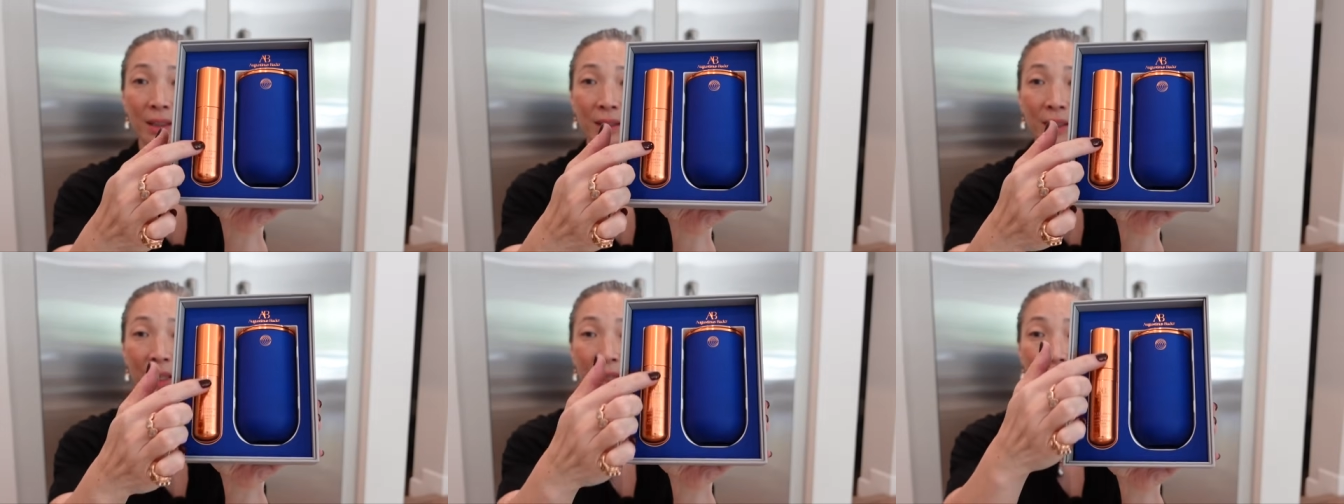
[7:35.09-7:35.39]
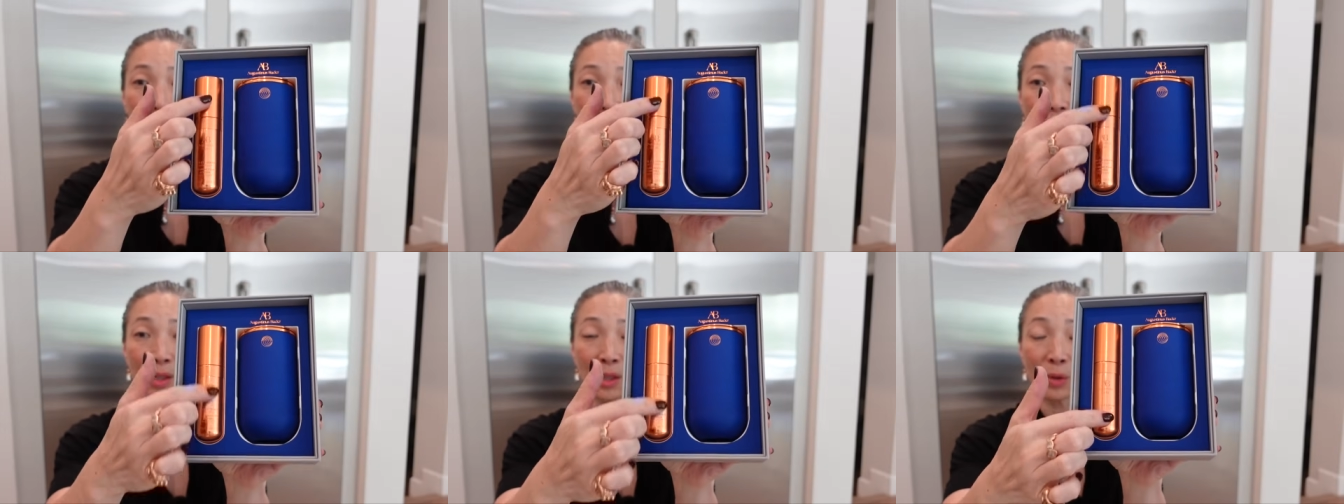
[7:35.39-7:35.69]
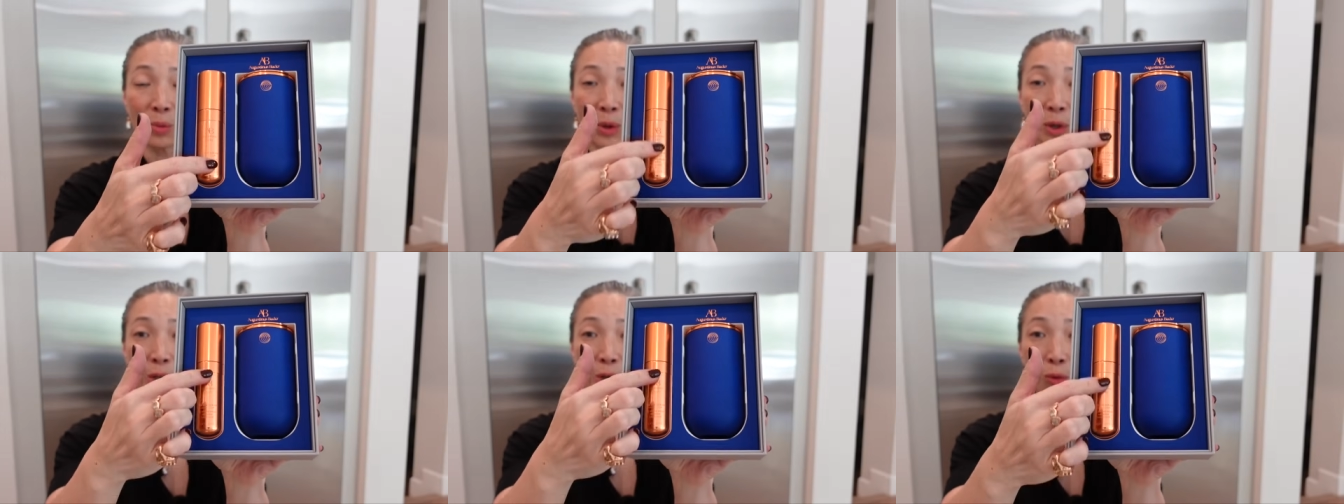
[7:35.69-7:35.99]
like this
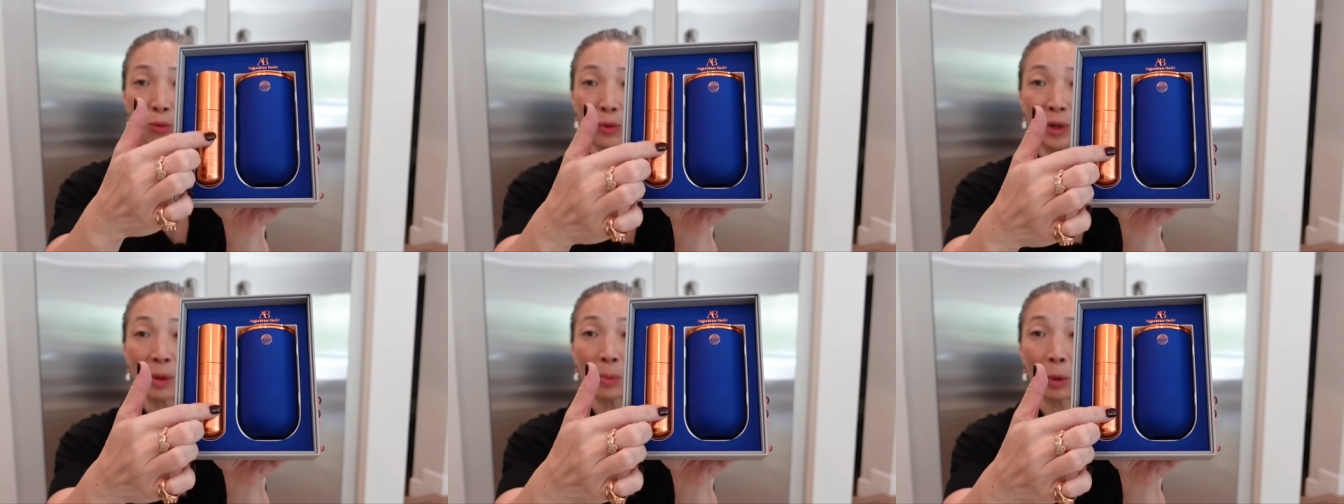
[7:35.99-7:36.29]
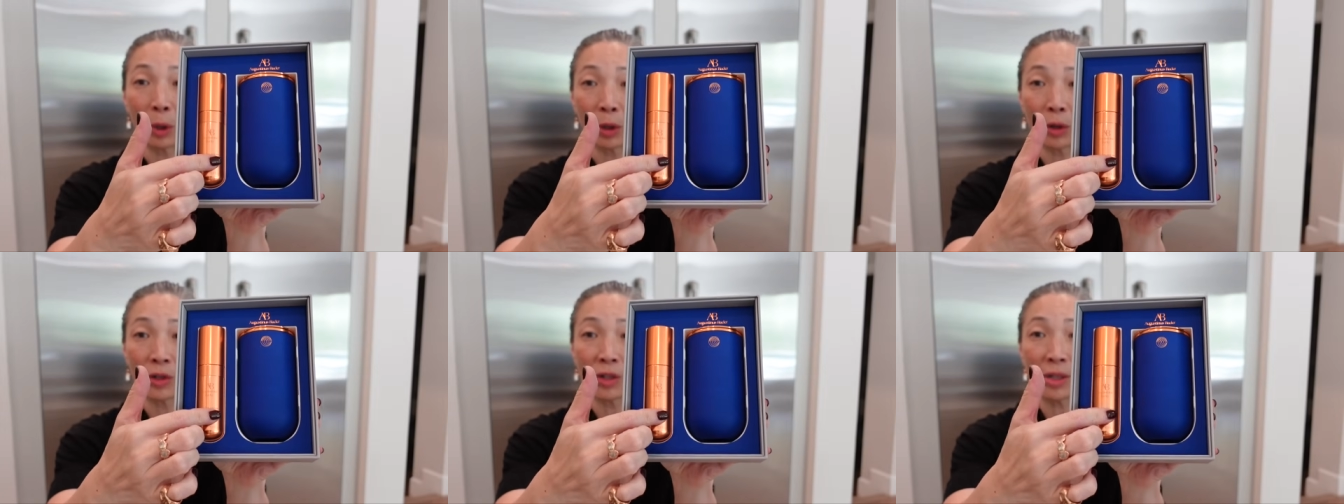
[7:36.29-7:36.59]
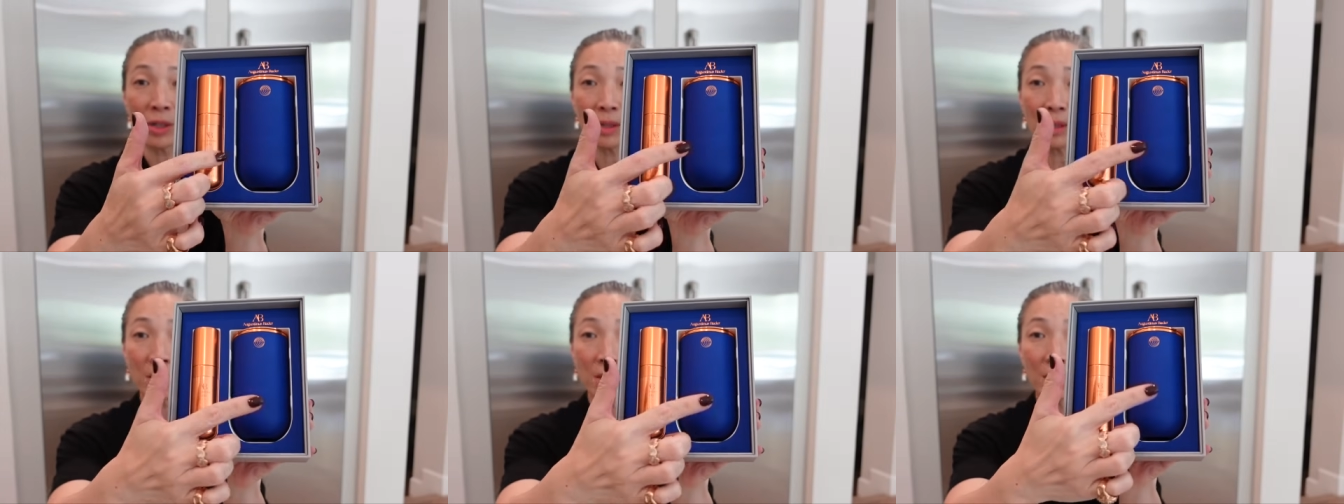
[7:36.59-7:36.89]
is what you
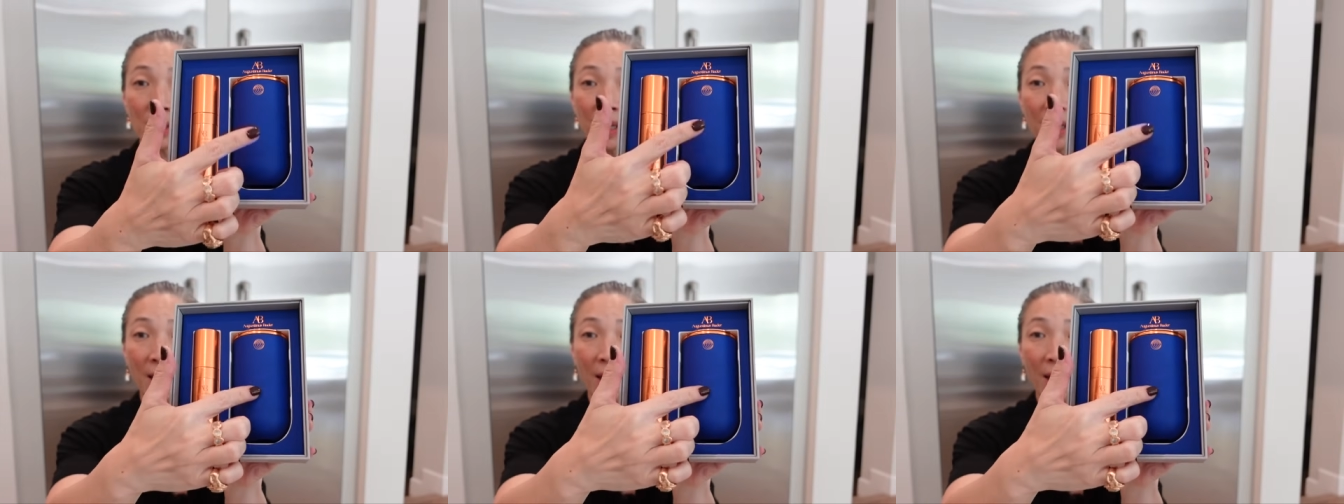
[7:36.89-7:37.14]
repurchase